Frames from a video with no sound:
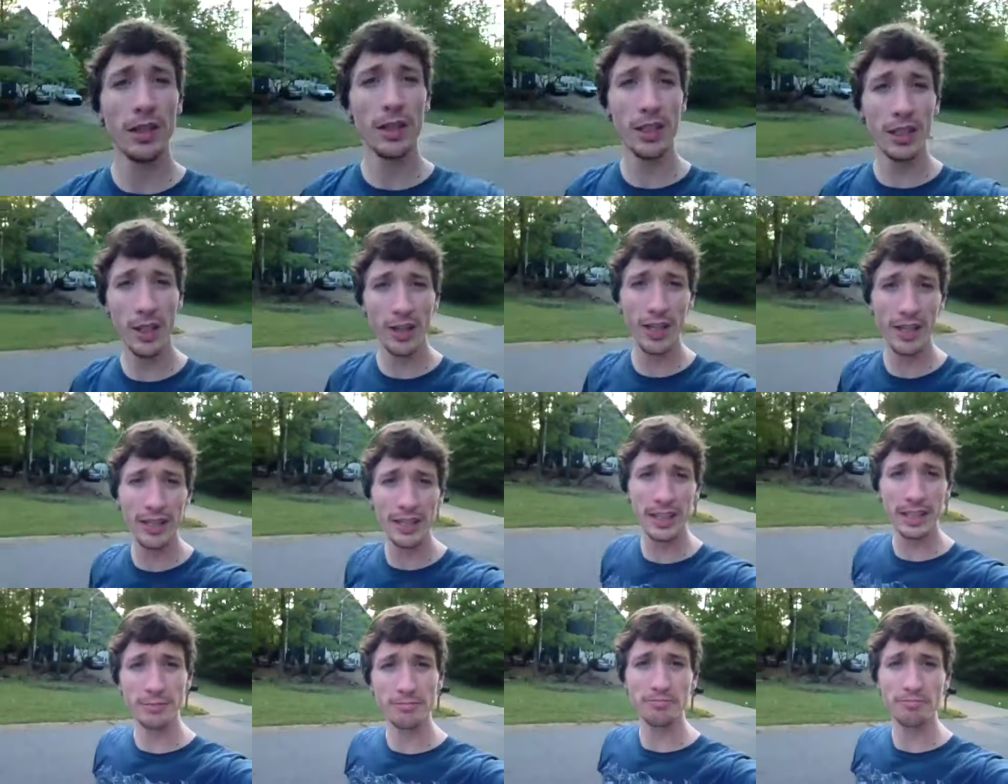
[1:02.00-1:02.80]
You know, I
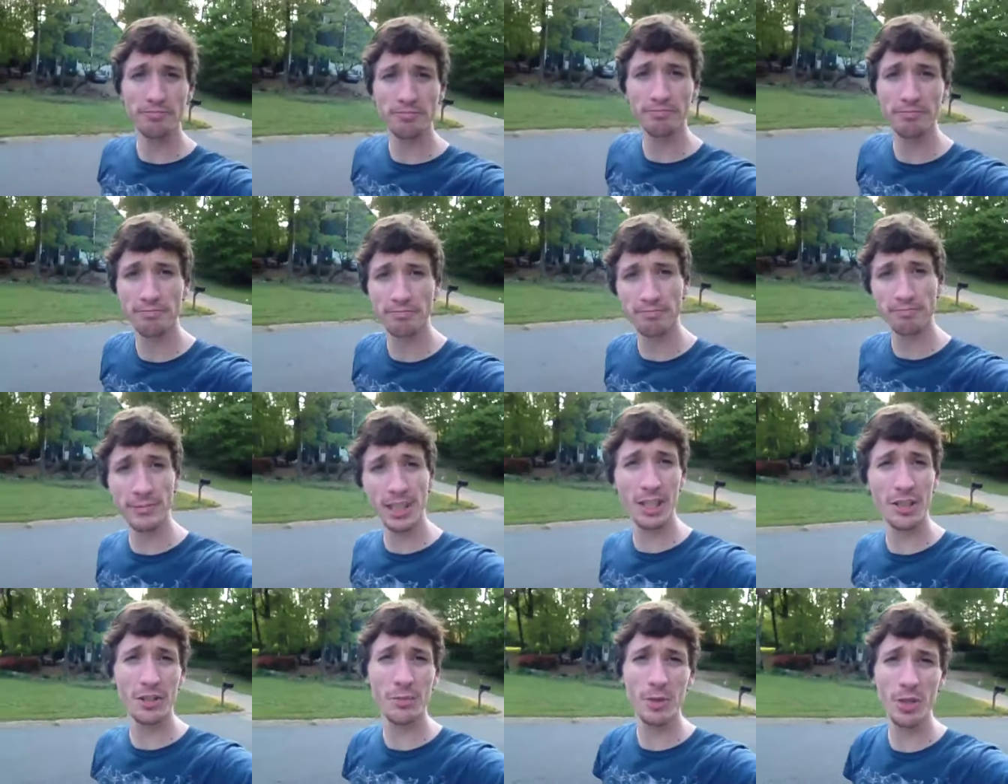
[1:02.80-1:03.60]
don't know.
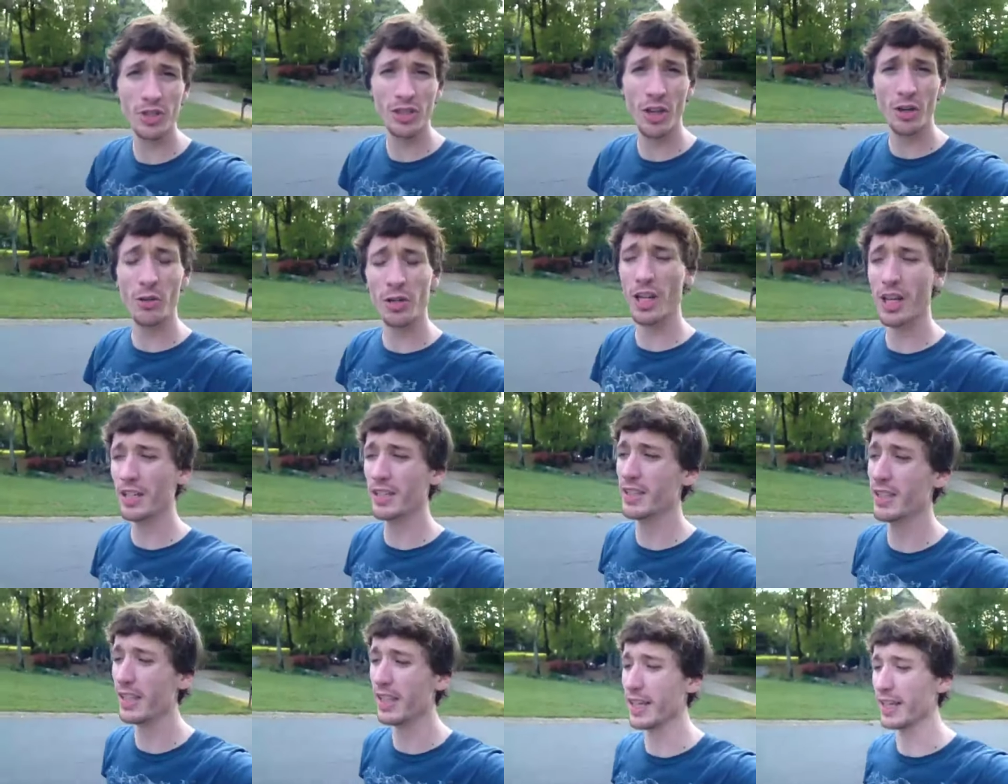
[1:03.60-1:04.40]
Not too much going
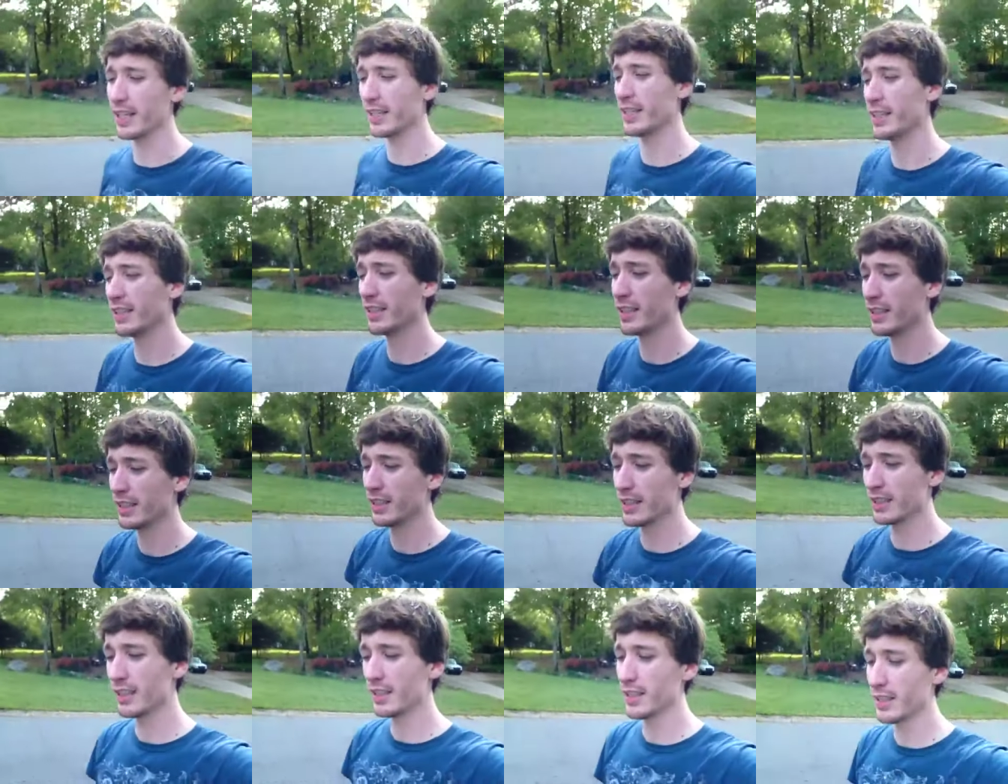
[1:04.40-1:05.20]
on today.
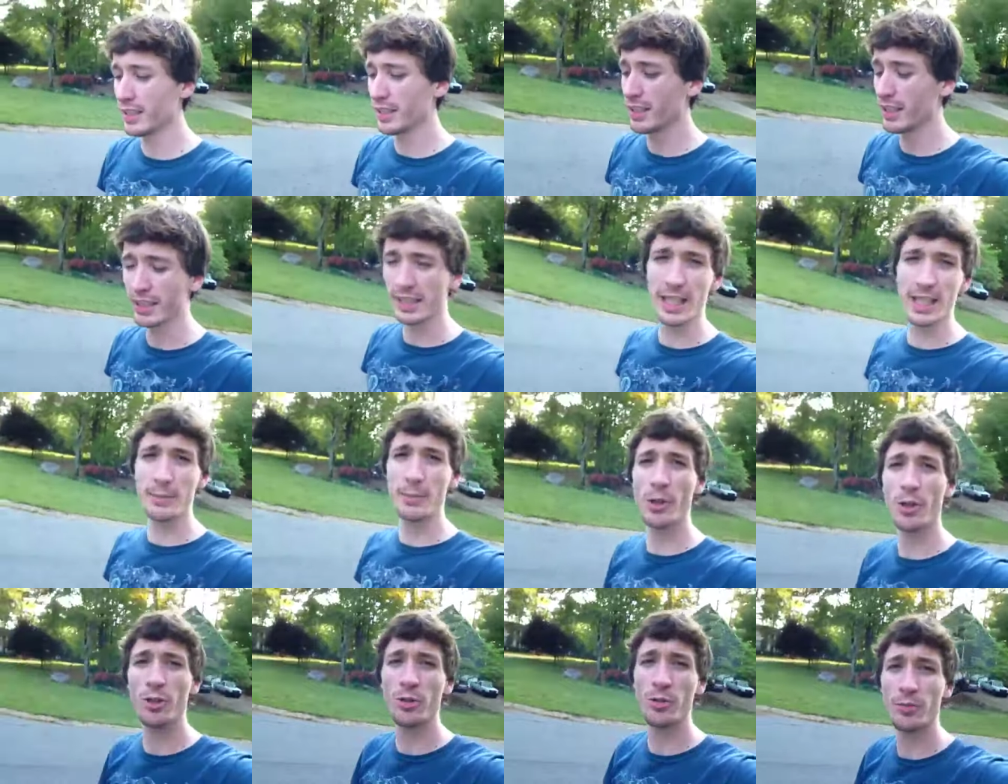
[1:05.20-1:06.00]
I
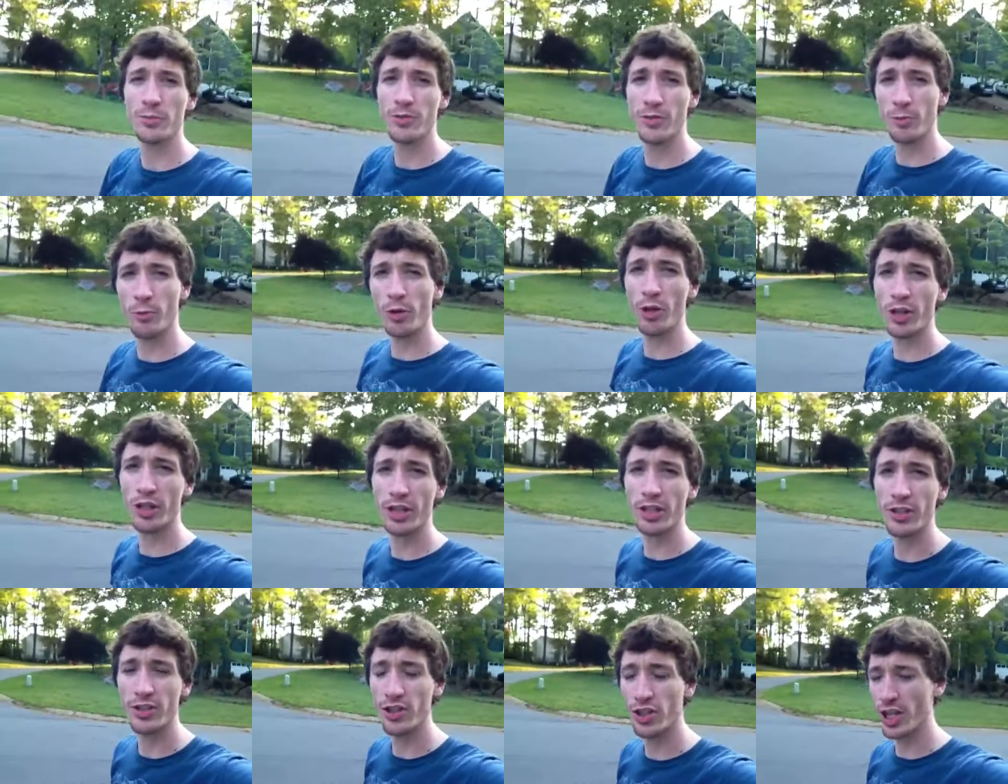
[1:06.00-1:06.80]
came home from
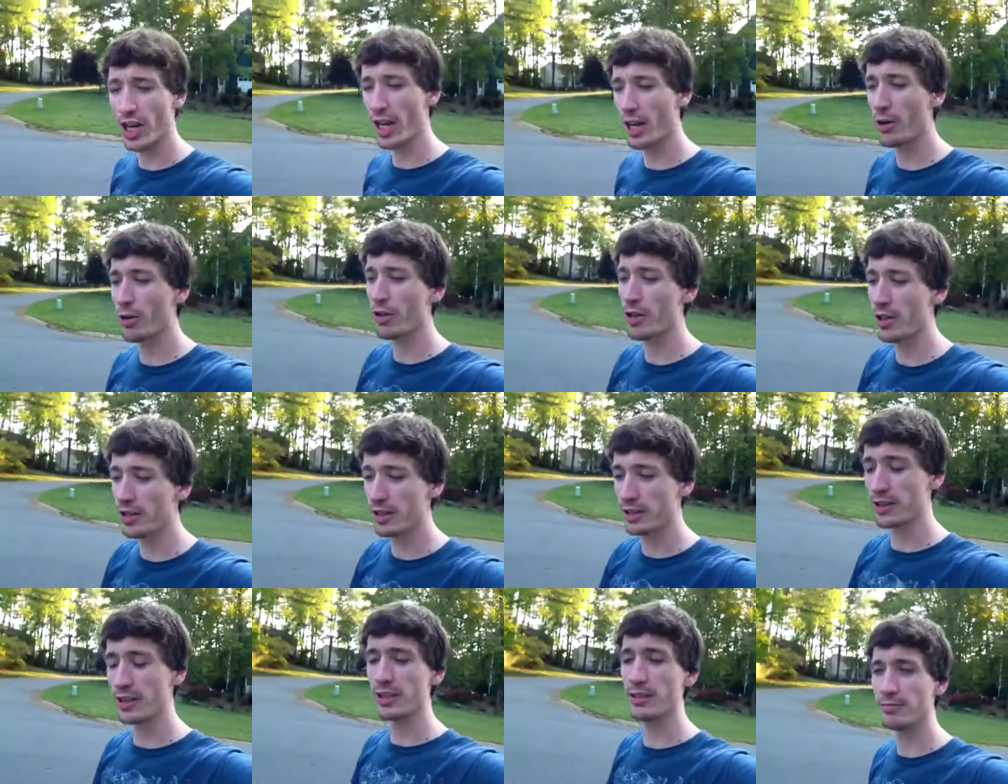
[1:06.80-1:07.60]
work and
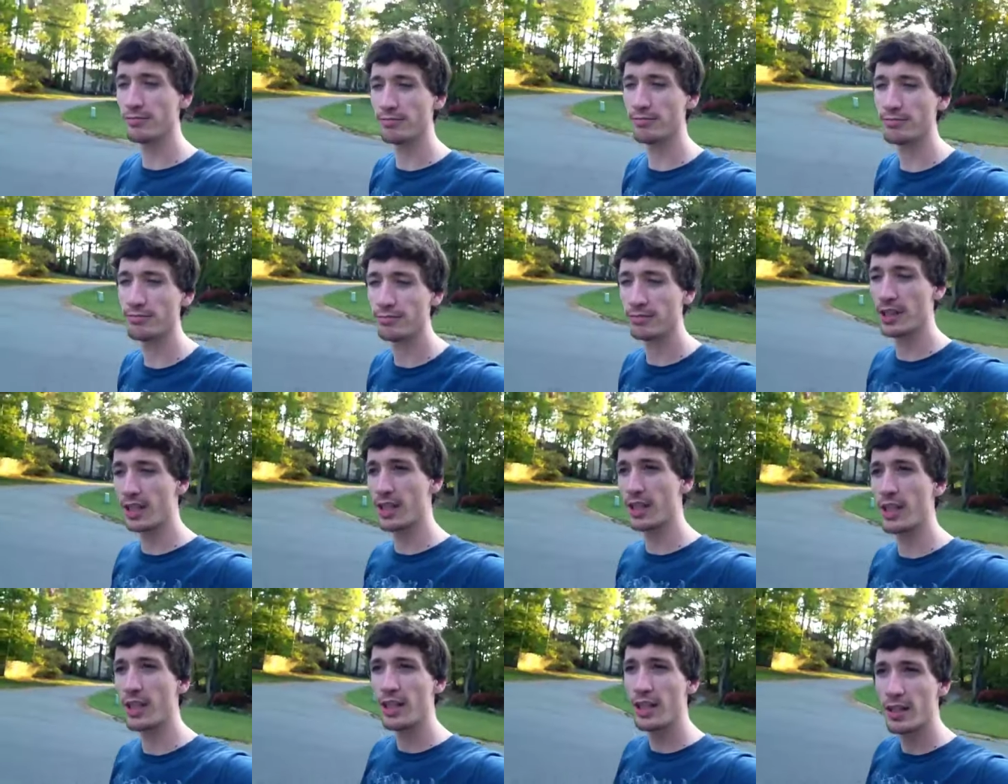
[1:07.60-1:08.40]
showered and then
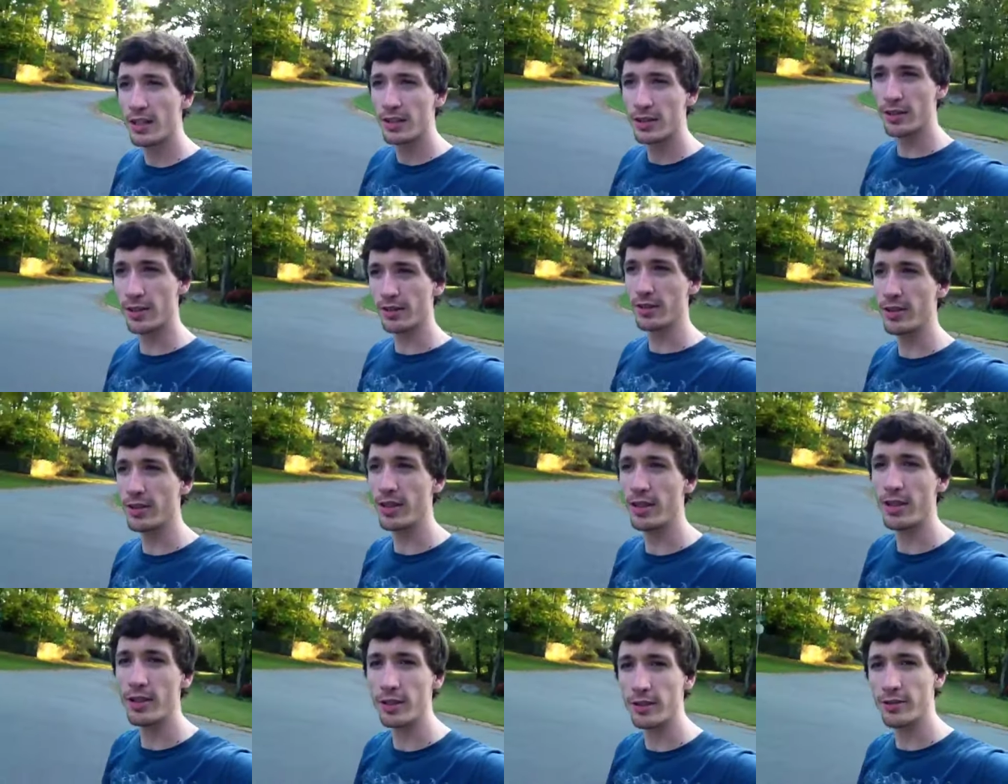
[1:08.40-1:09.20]
took the
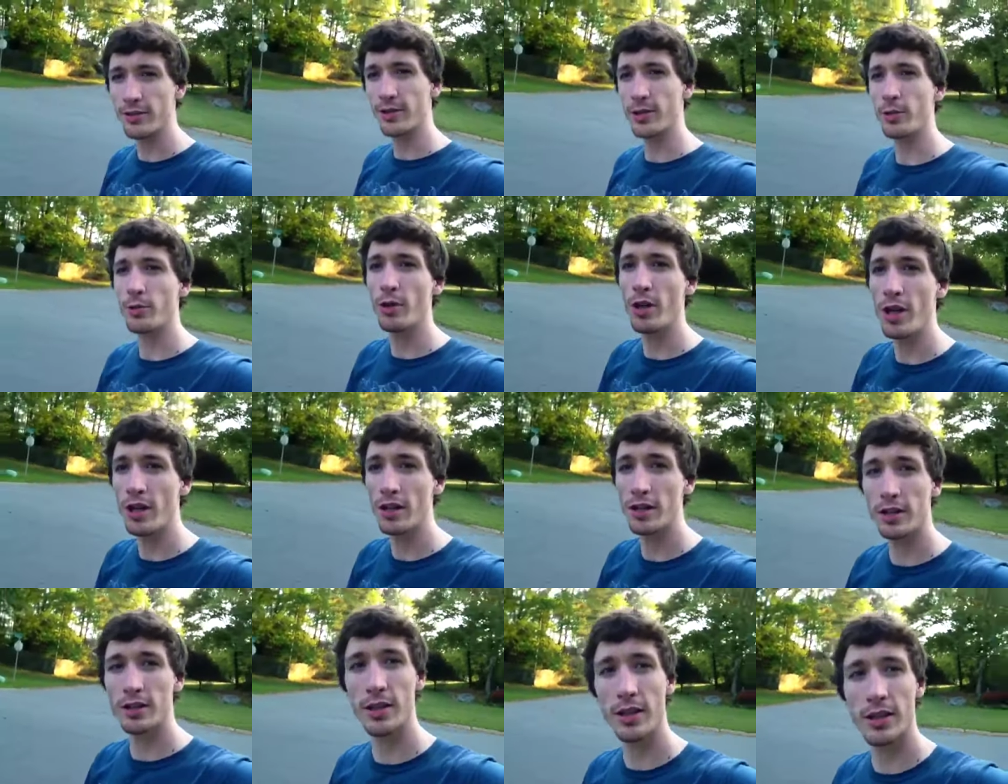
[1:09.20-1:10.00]
dog for a walk.